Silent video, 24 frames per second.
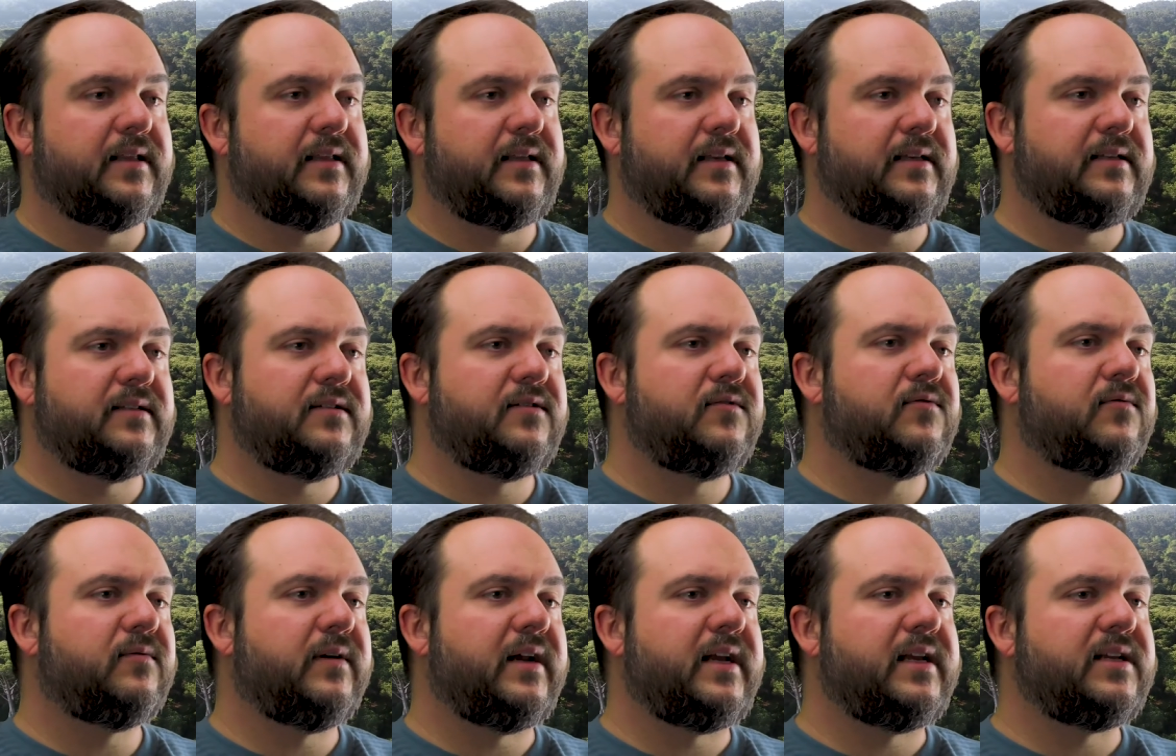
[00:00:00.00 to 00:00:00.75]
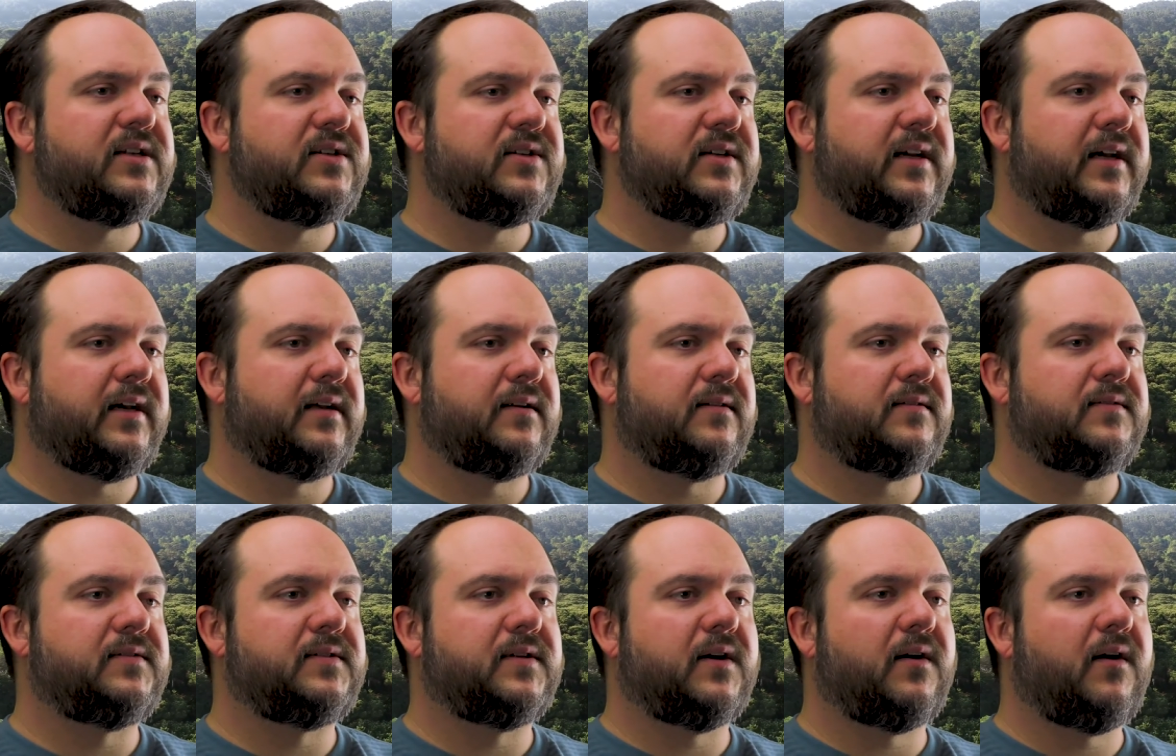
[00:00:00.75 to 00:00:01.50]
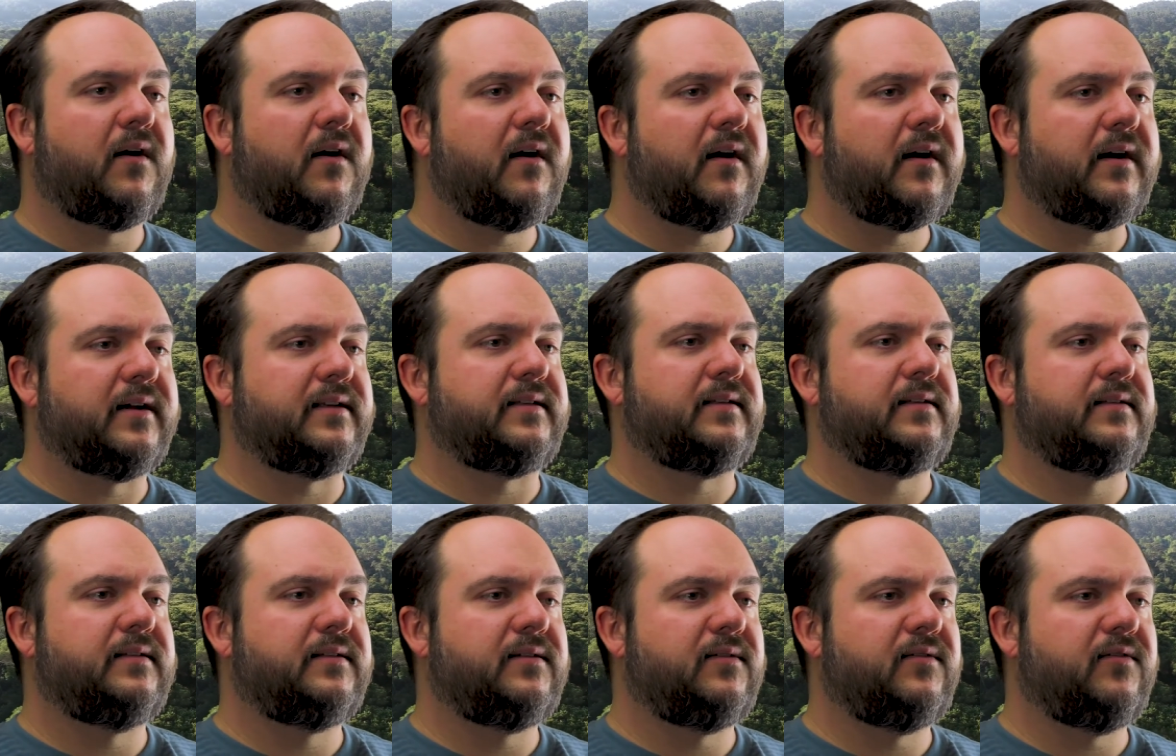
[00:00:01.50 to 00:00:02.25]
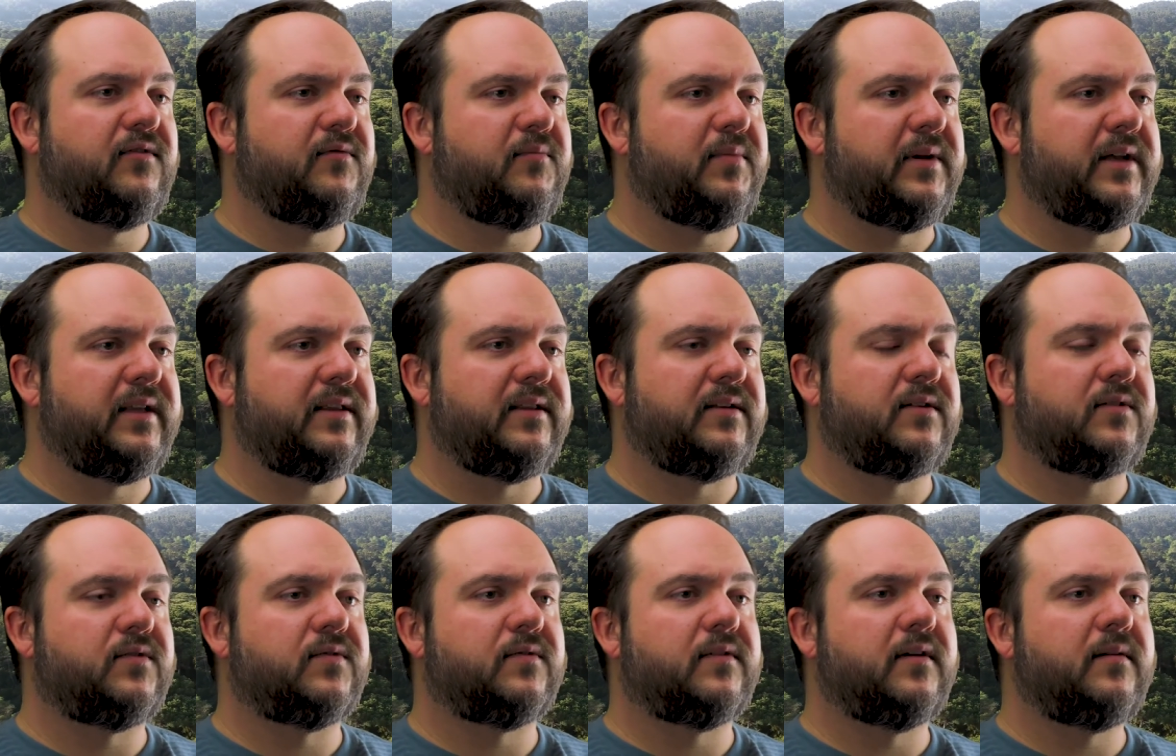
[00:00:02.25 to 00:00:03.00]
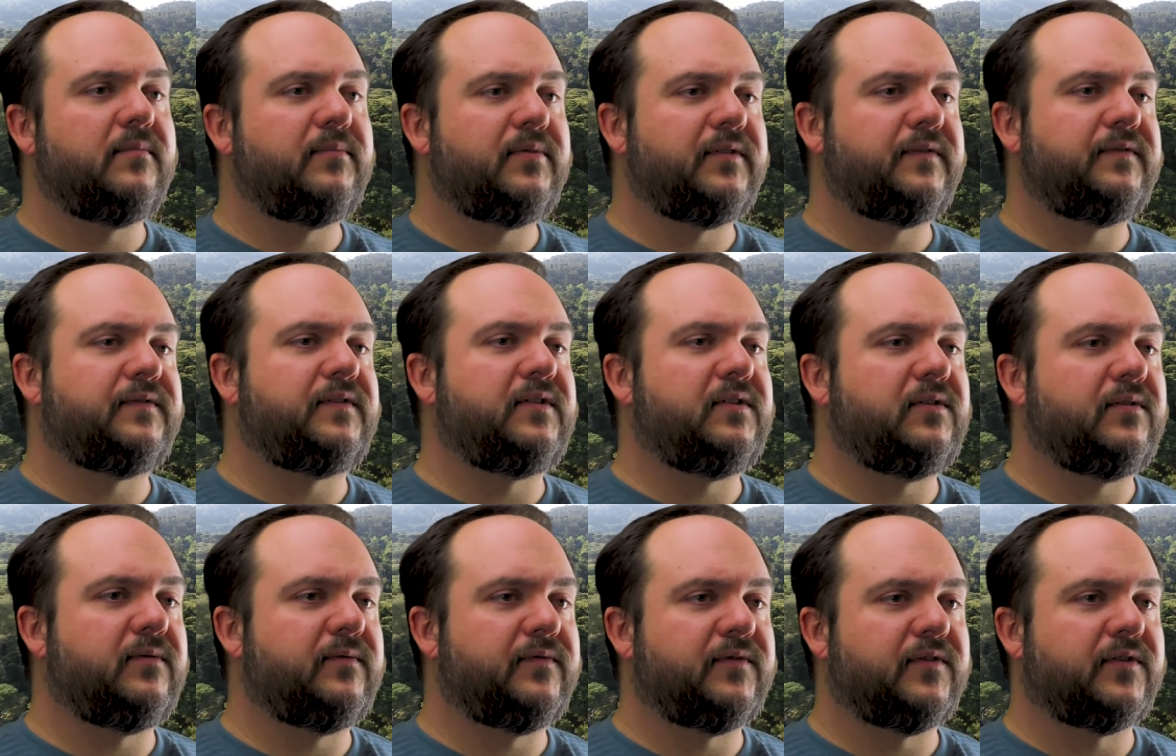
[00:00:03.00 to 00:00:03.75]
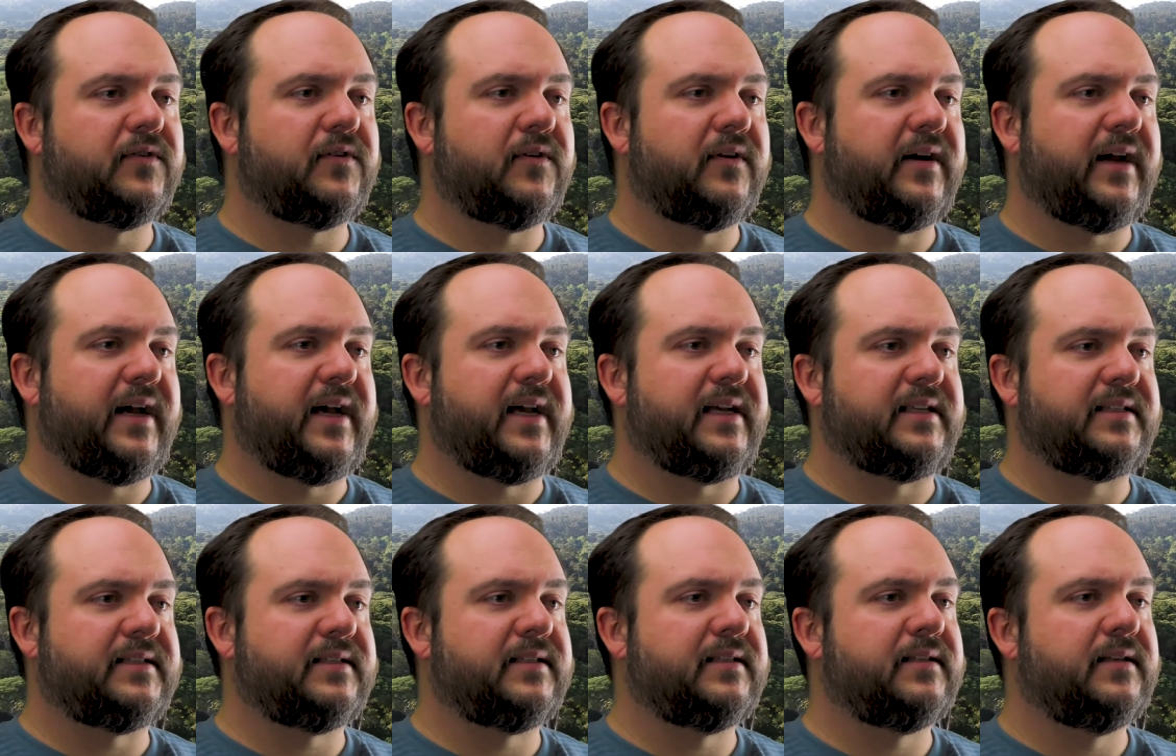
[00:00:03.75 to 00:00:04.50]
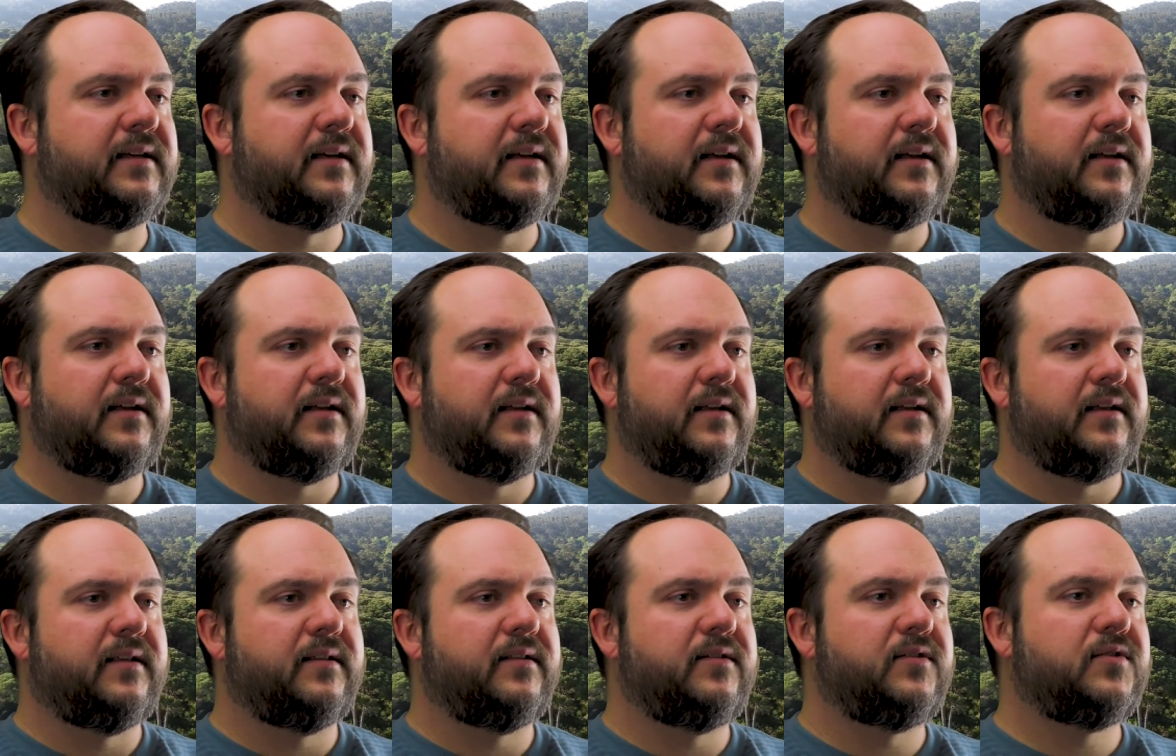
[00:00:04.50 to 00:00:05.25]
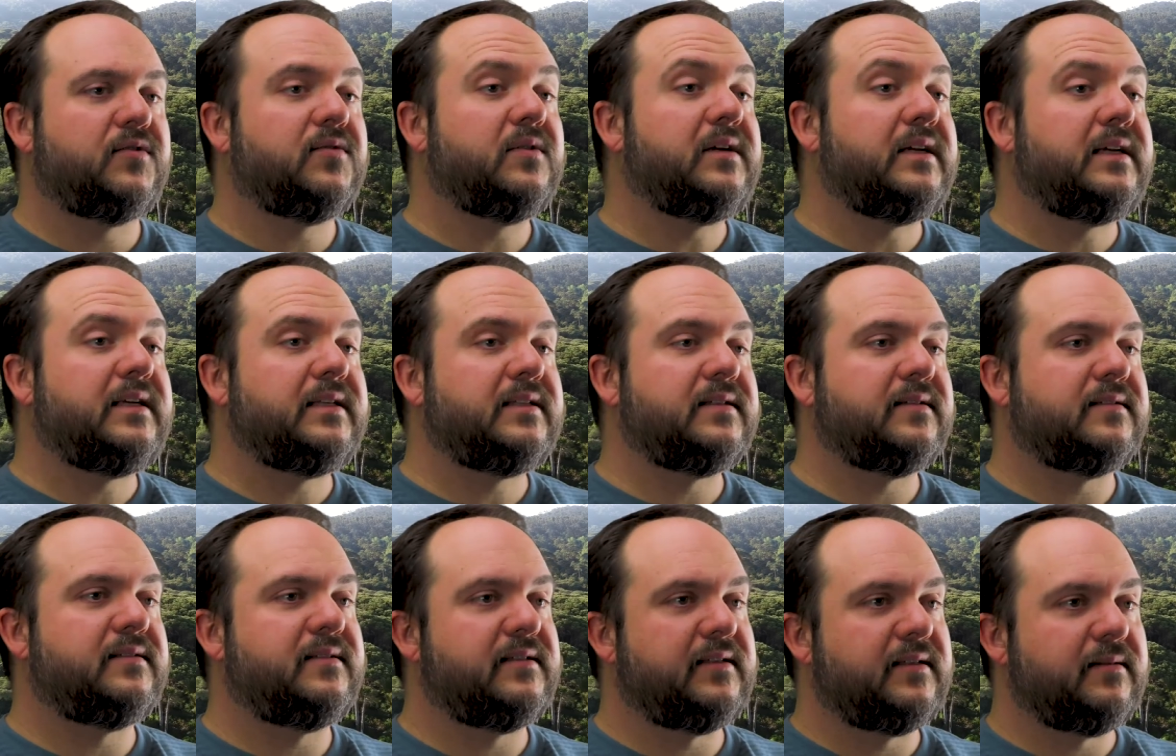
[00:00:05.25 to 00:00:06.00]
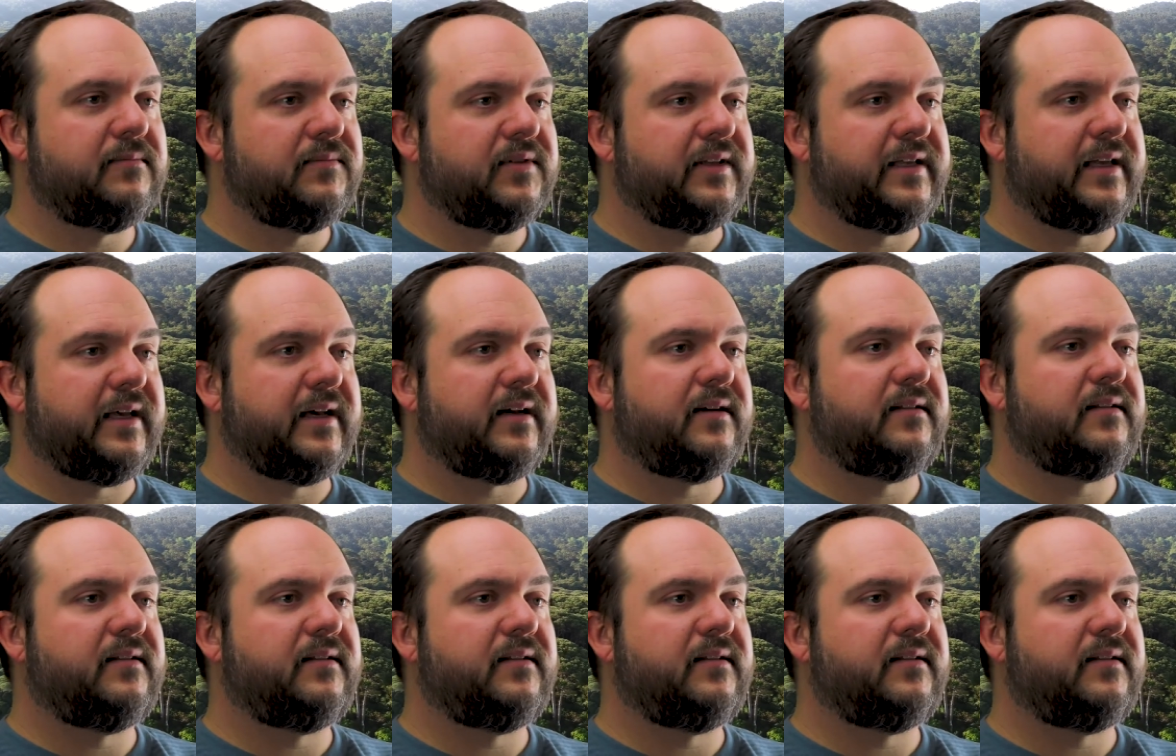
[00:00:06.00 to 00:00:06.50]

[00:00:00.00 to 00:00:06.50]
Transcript: These new rain shadows ought to have been the trump of doom for grass. The trees could simply